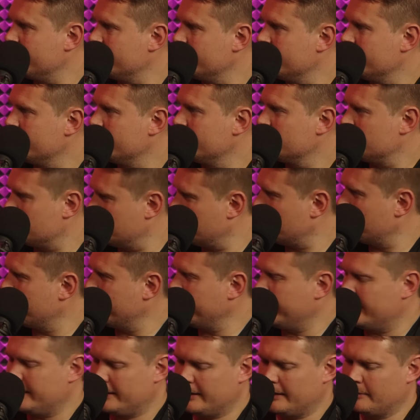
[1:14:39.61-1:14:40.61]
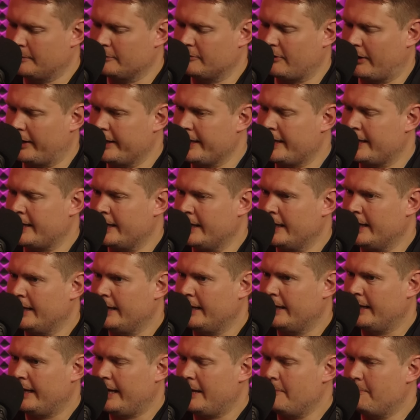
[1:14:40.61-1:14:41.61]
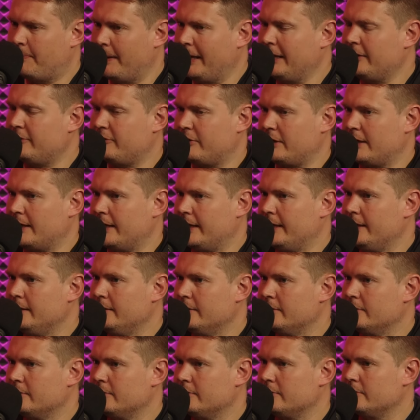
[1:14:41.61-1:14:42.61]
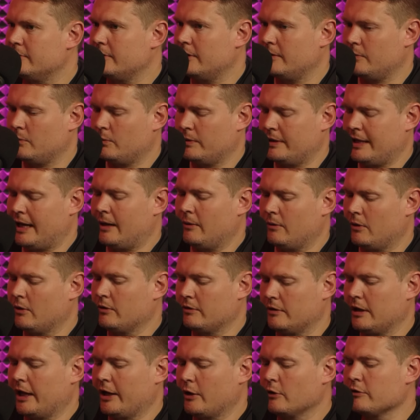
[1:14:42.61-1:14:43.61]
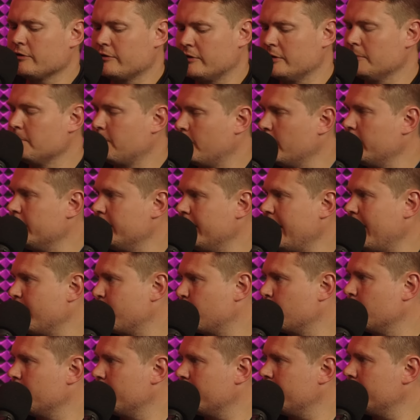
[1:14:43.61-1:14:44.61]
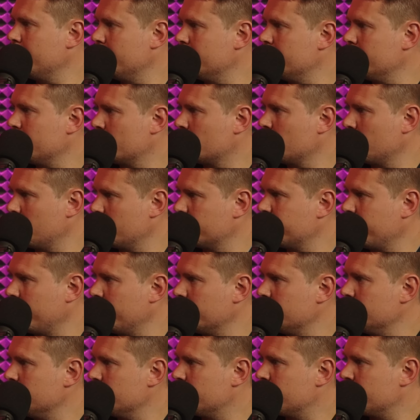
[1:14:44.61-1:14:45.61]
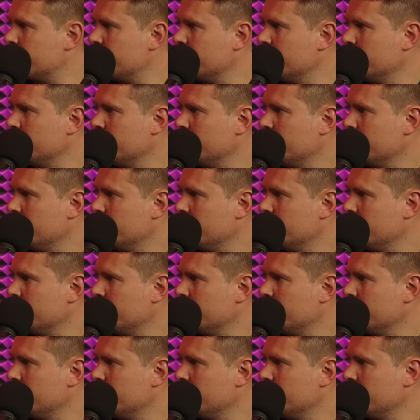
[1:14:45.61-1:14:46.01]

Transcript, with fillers: Yeah. Do you know what I mean? There was like, he basically, without, like, other than putting the F word in a couple of times.